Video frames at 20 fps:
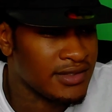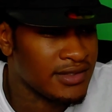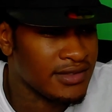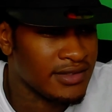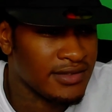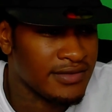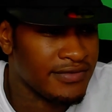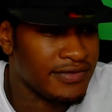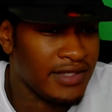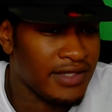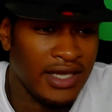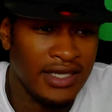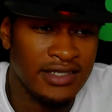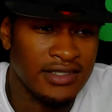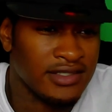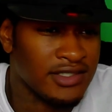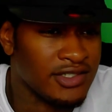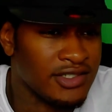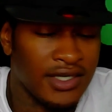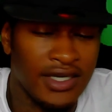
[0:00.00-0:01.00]
Flight
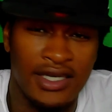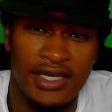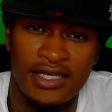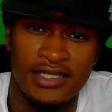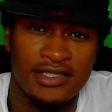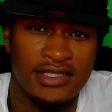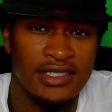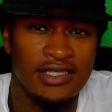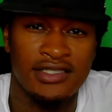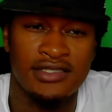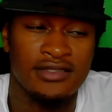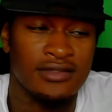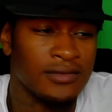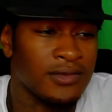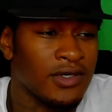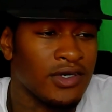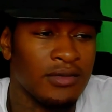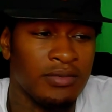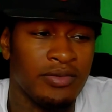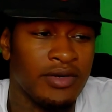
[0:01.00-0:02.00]
is trash. He's a
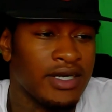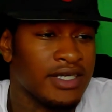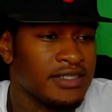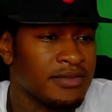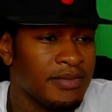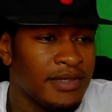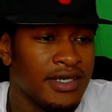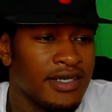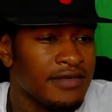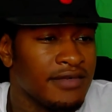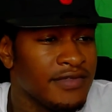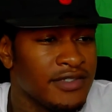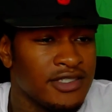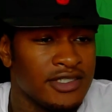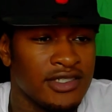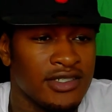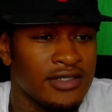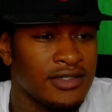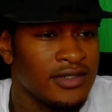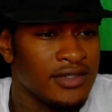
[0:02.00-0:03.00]
raw prospect for
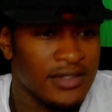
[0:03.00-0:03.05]
sure.